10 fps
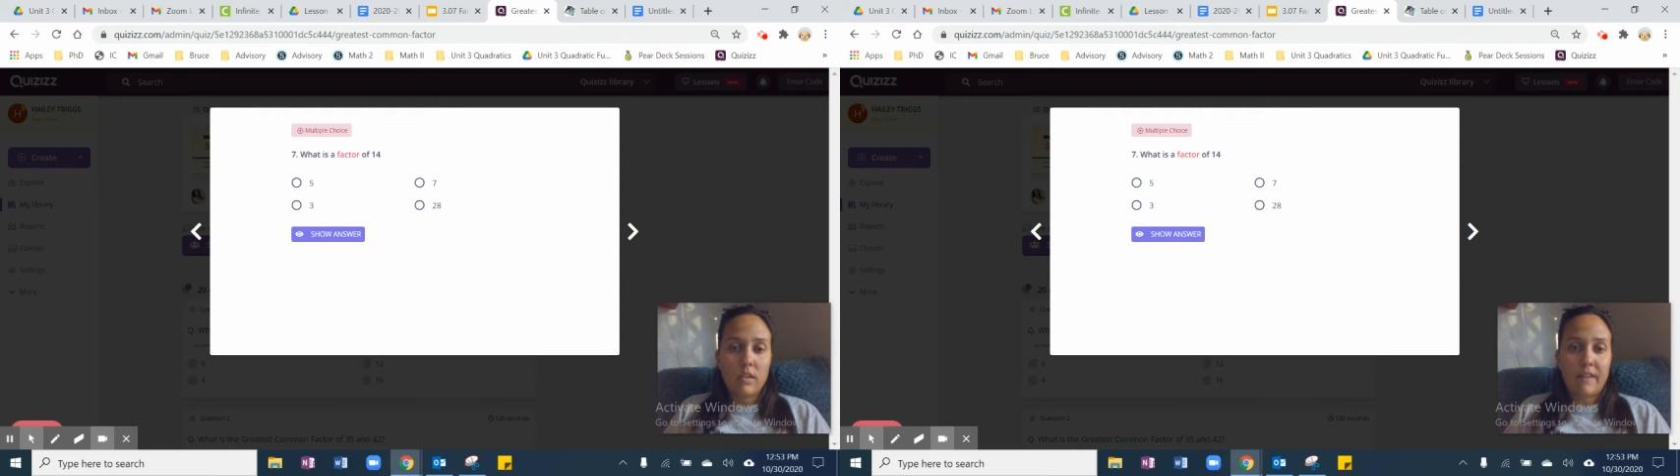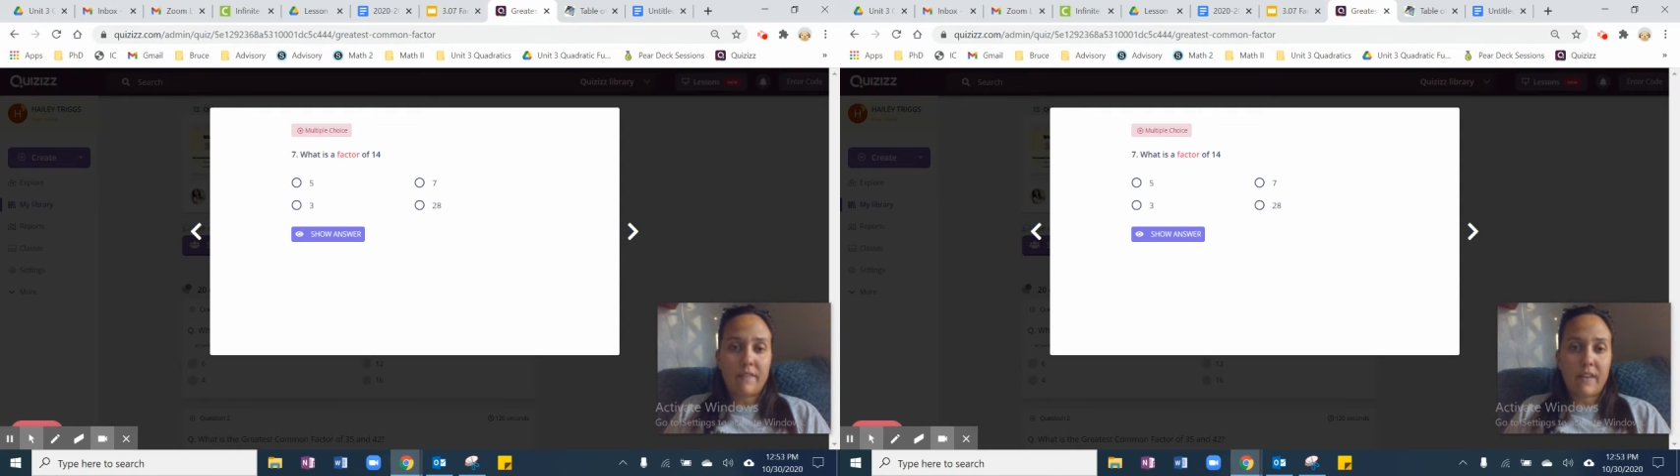
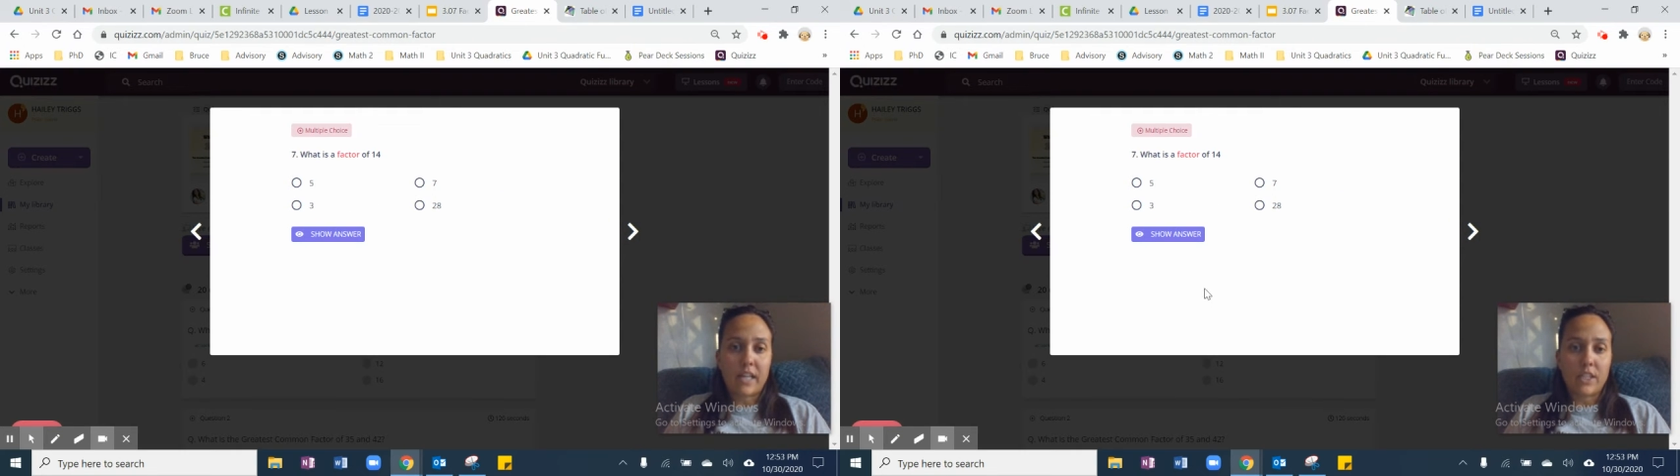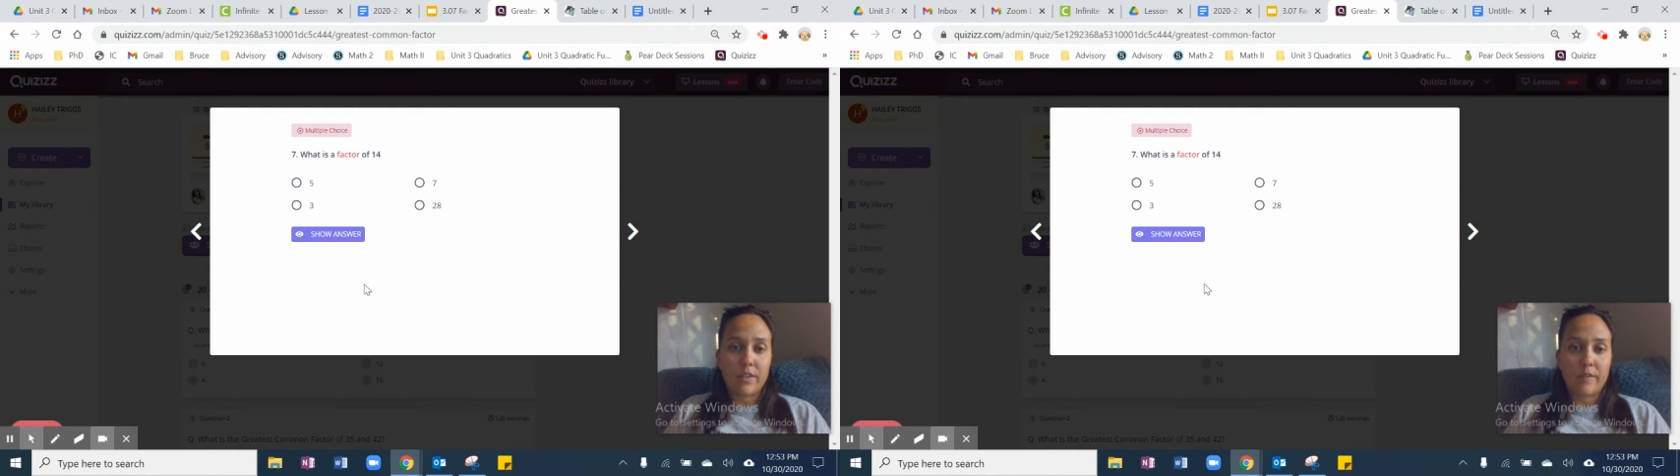A
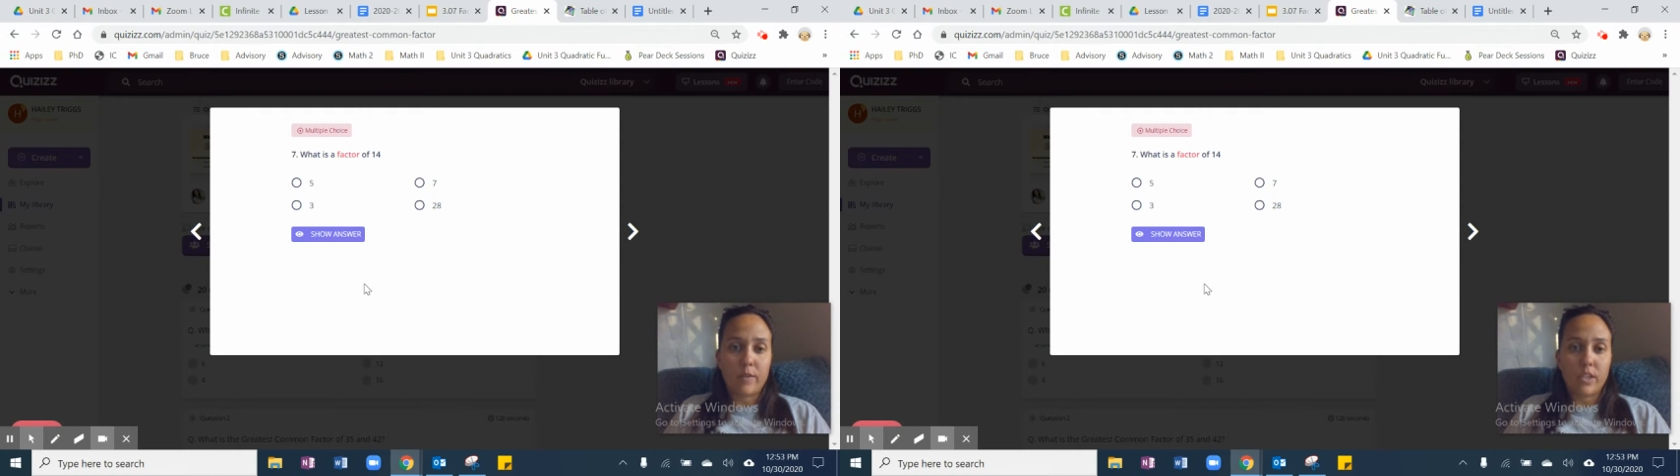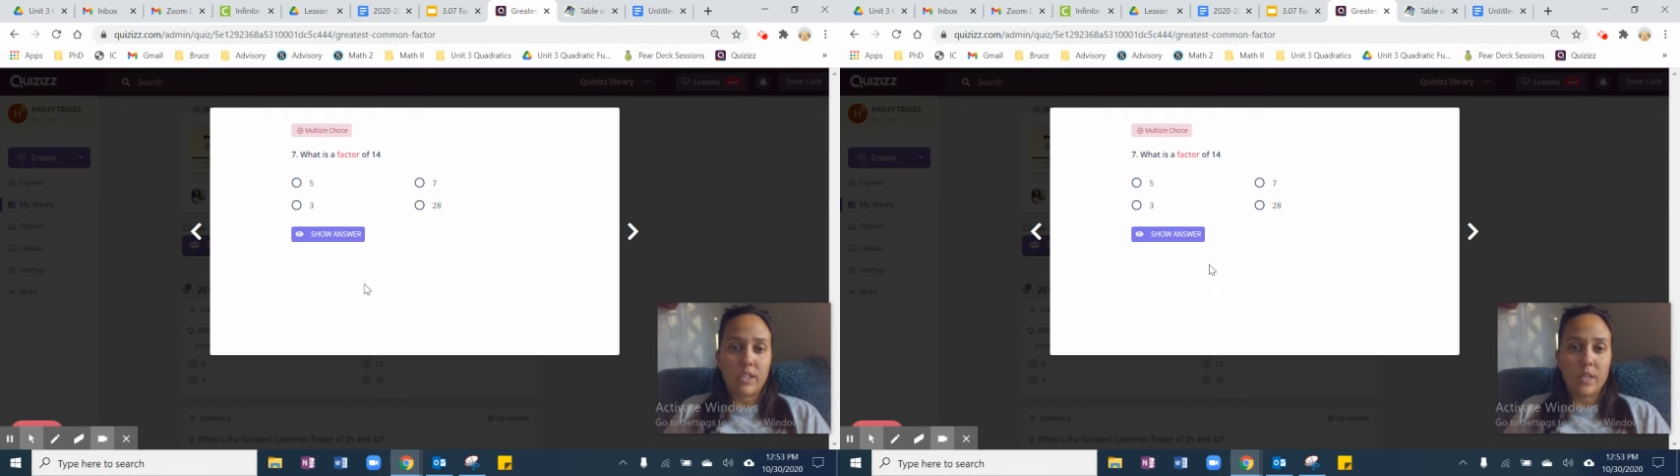factor of
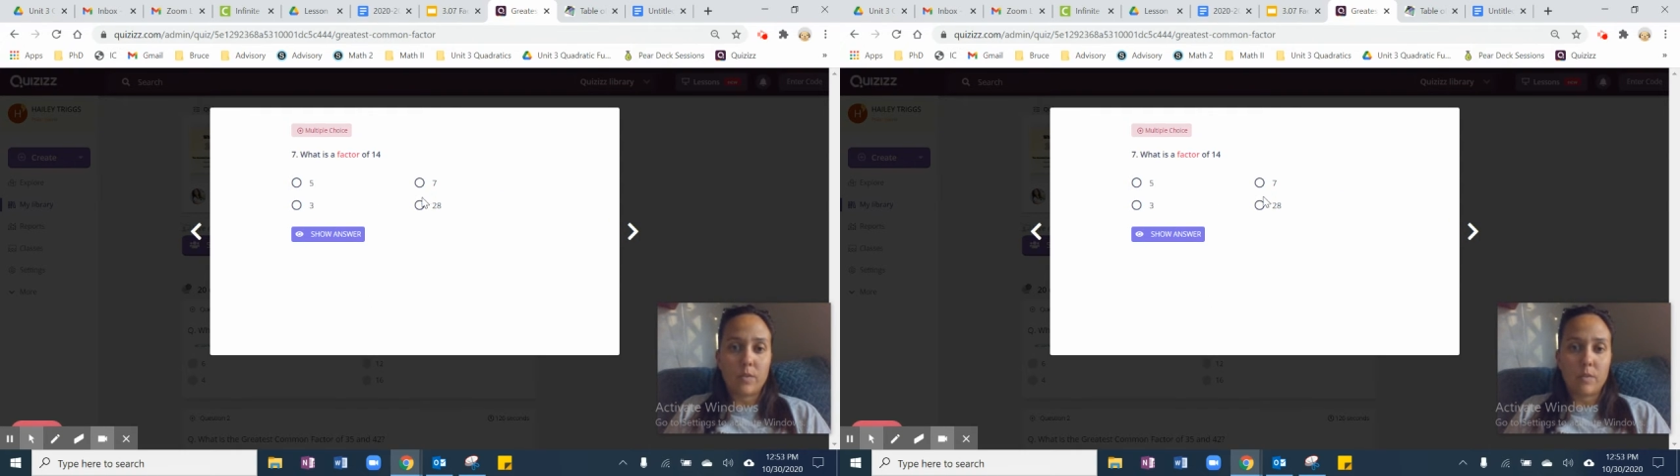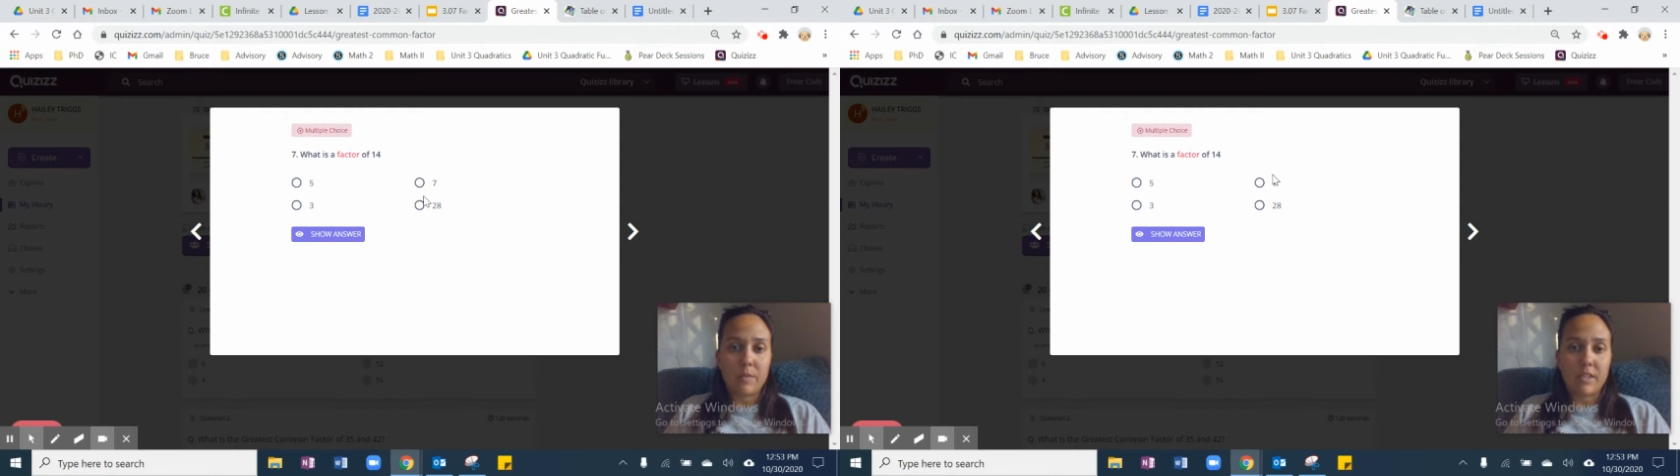14
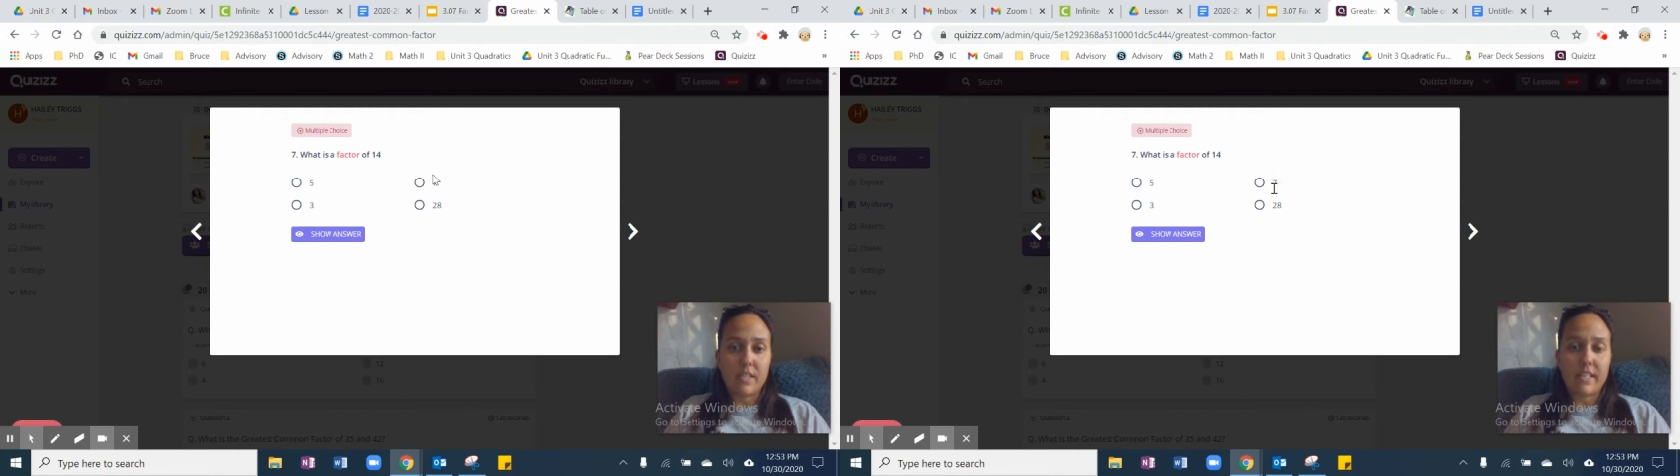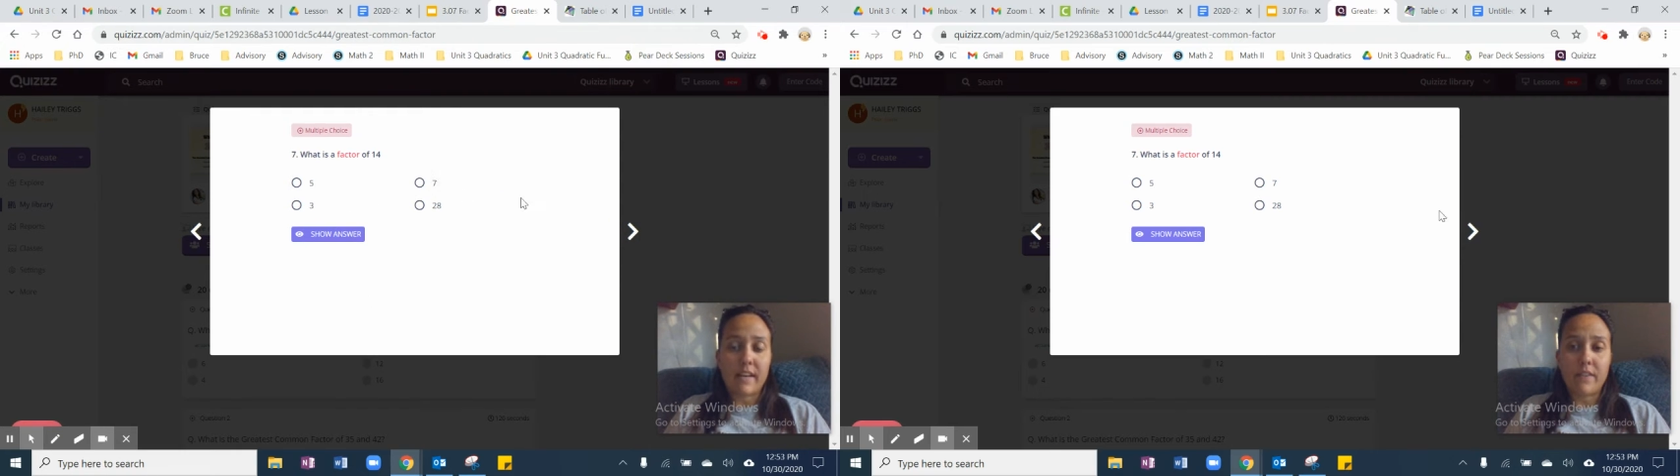would be
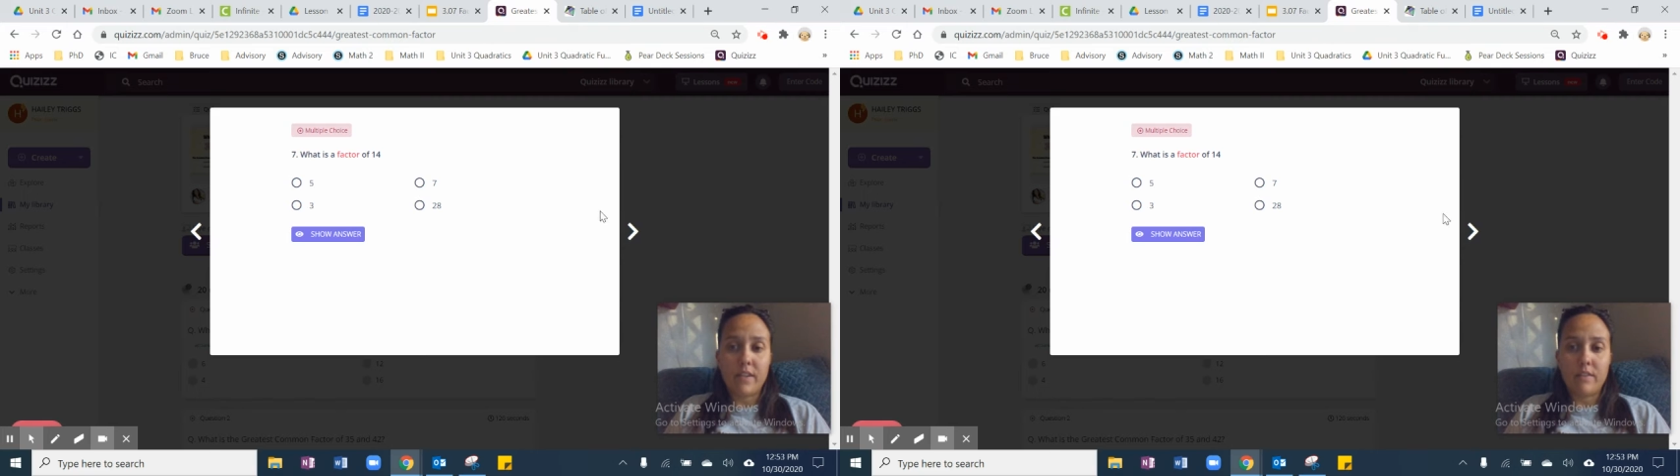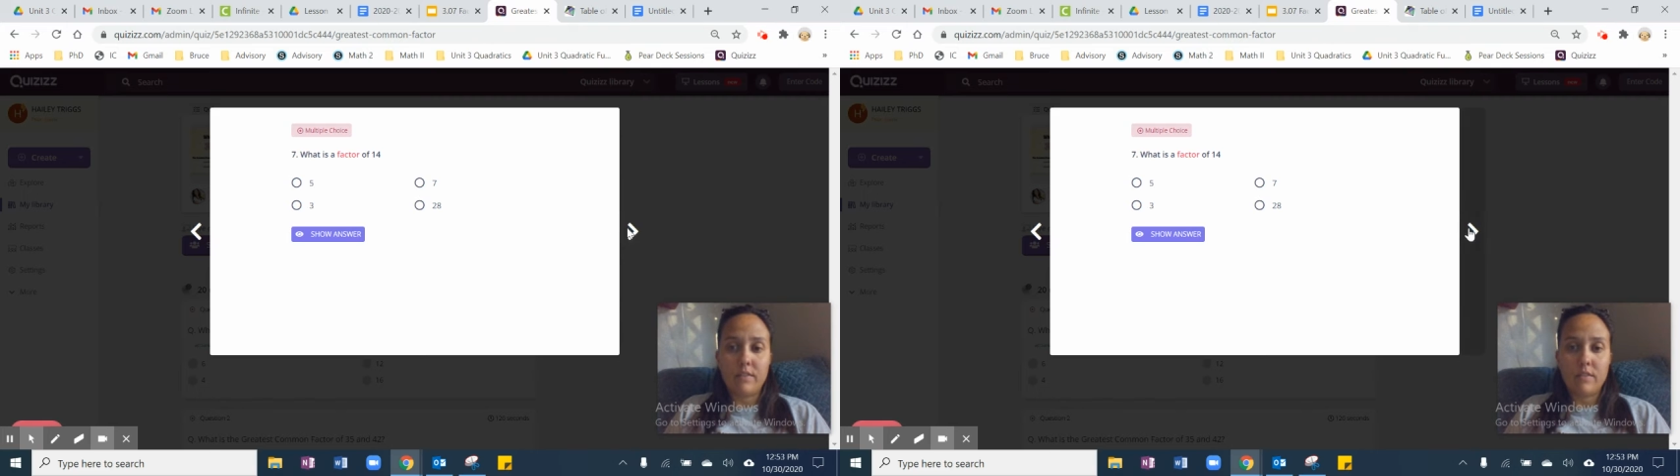
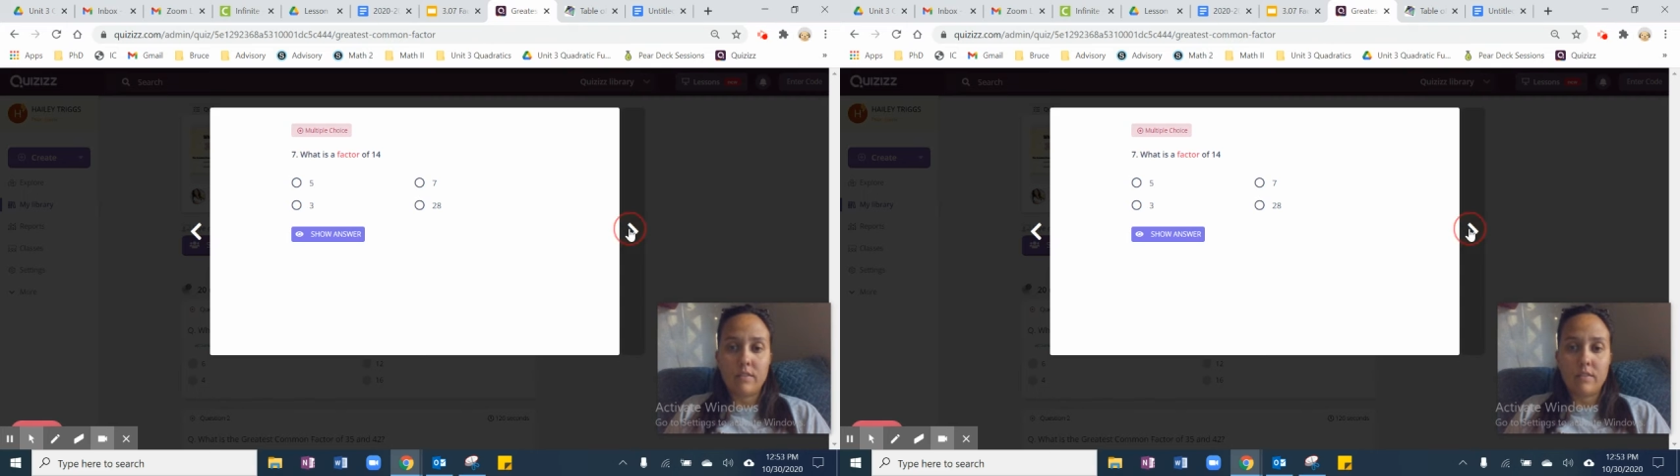7.